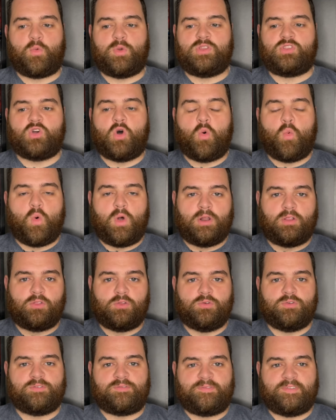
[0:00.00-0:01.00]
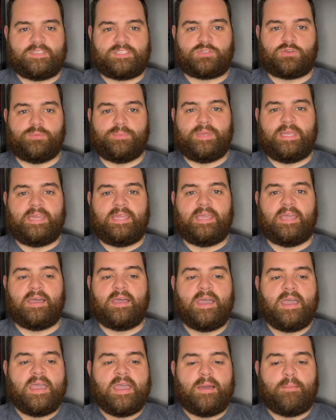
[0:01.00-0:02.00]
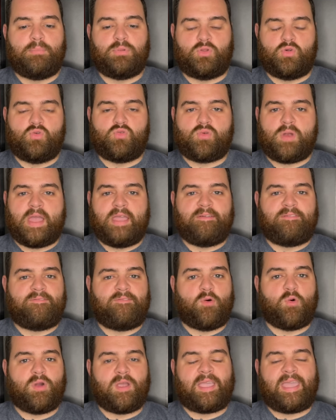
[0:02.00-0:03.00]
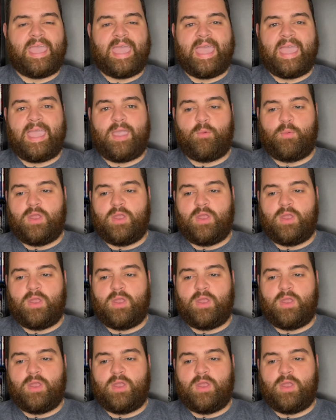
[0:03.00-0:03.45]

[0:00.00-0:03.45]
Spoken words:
We don't want to lose physical media, Blu-ray, 4K.